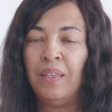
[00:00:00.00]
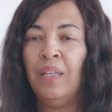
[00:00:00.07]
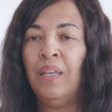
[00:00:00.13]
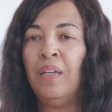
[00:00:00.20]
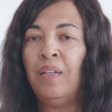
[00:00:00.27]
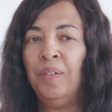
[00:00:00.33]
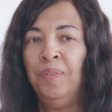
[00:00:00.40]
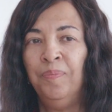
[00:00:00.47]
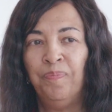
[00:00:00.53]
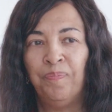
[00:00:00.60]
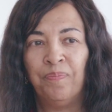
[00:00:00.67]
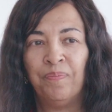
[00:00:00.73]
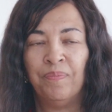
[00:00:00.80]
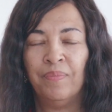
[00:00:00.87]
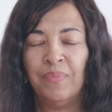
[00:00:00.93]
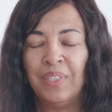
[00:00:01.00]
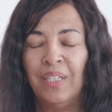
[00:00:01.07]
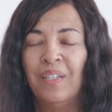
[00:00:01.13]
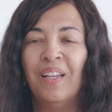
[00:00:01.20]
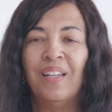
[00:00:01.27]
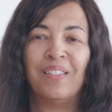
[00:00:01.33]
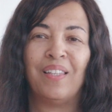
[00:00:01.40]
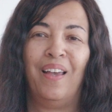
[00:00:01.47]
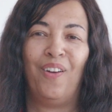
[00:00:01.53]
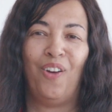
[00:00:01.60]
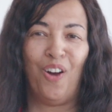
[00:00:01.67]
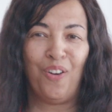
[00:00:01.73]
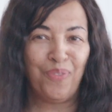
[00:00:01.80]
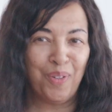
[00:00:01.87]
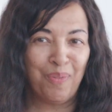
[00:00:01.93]
think, as I
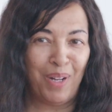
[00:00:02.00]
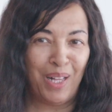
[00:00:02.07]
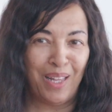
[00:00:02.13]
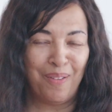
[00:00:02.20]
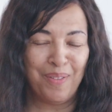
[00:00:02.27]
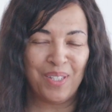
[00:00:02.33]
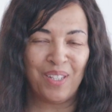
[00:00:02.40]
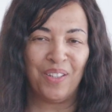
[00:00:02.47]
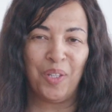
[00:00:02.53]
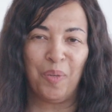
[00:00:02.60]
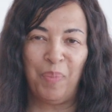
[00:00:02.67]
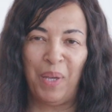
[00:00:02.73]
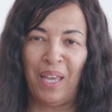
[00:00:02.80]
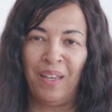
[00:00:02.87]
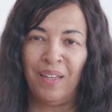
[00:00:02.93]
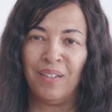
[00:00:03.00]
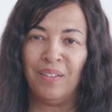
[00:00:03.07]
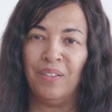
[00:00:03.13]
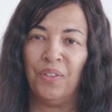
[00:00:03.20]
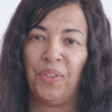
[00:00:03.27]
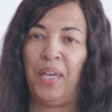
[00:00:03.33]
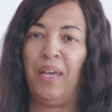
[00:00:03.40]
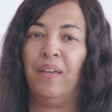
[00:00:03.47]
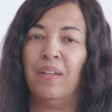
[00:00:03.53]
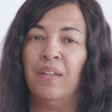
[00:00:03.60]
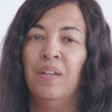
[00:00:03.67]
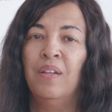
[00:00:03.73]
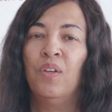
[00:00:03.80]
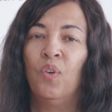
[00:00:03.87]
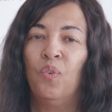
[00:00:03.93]
offered while I was on the panel, that
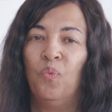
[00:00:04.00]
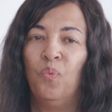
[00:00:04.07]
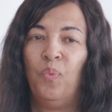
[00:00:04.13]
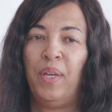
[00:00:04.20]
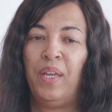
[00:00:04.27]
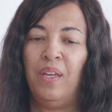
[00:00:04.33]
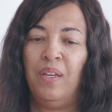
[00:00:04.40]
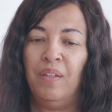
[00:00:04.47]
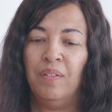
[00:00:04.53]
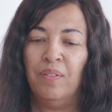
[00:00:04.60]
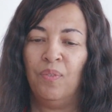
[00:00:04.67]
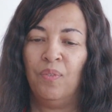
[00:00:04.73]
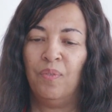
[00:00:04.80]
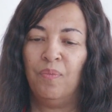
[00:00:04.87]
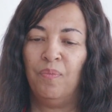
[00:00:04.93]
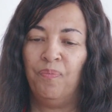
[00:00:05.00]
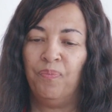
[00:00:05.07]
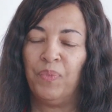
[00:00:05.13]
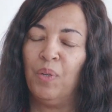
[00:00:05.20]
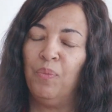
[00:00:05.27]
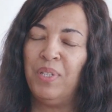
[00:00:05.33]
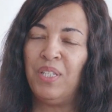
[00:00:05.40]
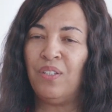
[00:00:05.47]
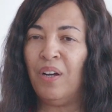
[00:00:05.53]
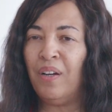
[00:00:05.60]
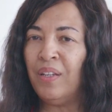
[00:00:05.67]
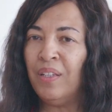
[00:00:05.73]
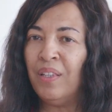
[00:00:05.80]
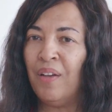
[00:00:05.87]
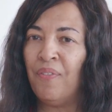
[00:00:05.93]
we
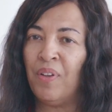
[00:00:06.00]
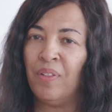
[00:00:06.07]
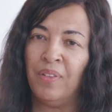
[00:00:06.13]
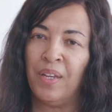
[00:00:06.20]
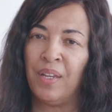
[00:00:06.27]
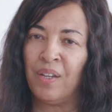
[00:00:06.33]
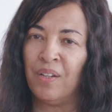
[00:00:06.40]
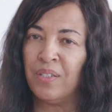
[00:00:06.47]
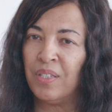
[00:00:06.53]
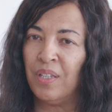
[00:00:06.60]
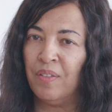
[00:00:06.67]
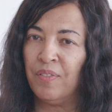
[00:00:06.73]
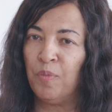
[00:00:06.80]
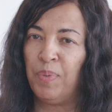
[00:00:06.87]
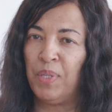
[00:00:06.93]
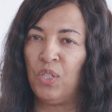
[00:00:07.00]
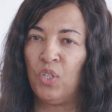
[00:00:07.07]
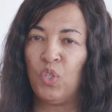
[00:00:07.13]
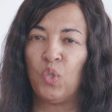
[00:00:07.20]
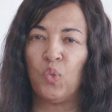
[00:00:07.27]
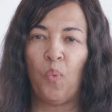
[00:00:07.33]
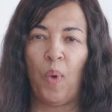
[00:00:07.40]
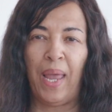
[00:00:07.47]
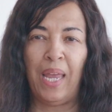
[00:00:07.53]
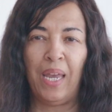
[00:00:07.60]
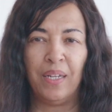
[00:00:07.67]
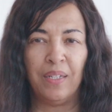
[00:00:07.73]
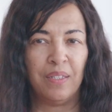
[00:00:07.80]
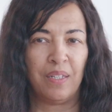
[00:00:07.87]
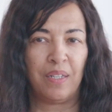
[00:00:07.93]
started letting ourselves be
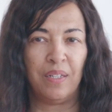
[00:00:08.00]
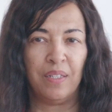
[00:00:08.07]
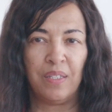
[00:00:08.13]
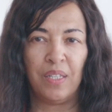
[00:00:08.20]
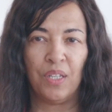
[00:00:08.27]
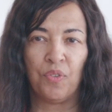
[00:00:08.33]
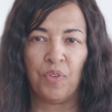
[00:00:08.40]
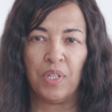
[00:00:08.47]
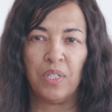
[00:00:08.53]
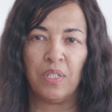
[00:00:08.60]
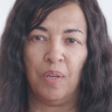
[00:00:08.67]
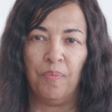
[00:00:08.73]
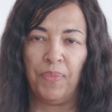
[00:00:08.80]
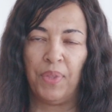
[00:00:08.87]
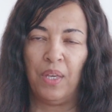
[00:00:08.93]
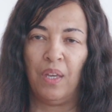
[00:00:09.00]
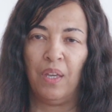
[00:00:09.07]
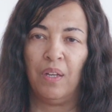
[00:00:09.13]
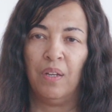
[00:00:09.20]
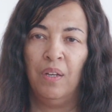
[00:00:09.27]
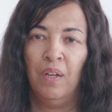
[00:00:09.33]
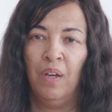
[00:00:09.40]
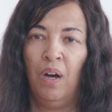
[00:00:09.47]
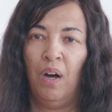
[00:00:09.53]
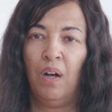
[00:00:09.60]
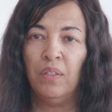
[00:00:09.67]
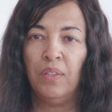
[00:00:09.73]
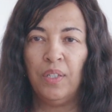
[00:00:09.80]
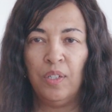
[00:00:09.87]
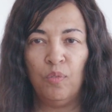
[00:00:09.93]
swayed into considering something a
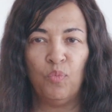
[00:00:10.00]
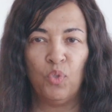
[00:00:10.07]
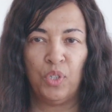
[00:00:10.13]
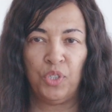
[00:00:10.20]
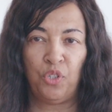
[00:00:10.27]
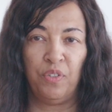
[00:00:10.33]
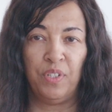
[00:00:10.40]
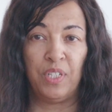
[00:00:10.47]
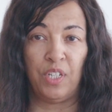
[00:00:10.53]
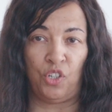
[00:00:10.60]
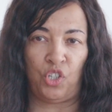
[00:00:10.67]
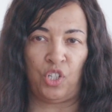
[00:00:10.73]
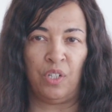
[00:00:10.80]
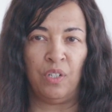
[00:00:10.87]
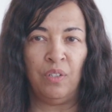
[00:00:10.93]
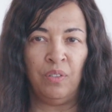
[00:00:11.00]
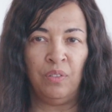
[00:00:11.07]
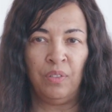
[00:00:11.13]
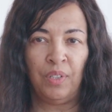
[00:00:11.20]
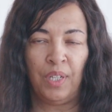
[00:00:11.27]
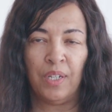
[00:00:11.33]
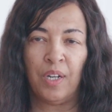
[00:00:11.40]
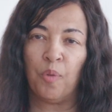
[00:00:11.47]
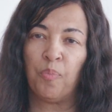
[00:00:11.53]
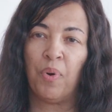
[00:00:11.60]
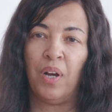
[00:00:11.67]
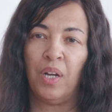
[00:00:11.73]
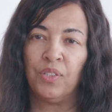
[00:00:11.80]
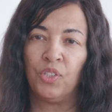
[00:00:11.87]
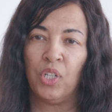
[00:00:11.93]
little more traditional in our
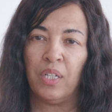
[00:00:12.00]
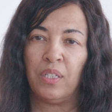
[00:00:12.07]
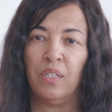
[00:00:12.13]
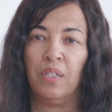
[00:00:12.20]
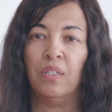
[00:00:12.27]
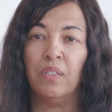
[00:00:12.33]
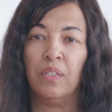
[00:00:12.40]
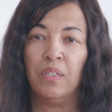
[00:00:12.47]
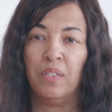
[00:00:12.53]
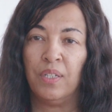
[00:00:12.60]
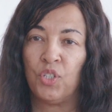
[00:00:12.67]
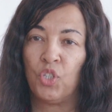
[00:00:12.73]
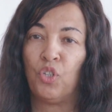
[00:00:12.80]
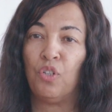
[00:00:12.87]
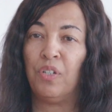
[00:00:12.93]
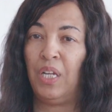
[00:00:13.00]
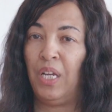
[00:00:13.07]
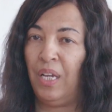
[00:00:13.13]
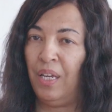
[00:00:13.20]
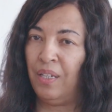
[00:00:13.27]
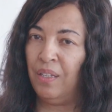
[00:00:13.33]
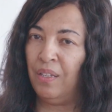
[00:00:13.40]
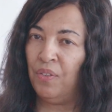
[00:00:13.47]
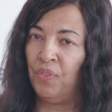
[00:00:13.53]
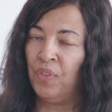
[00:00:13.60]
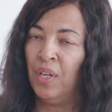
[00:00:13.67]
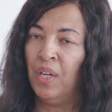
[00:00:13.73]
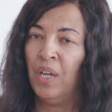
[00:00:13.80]
project and a little less creative,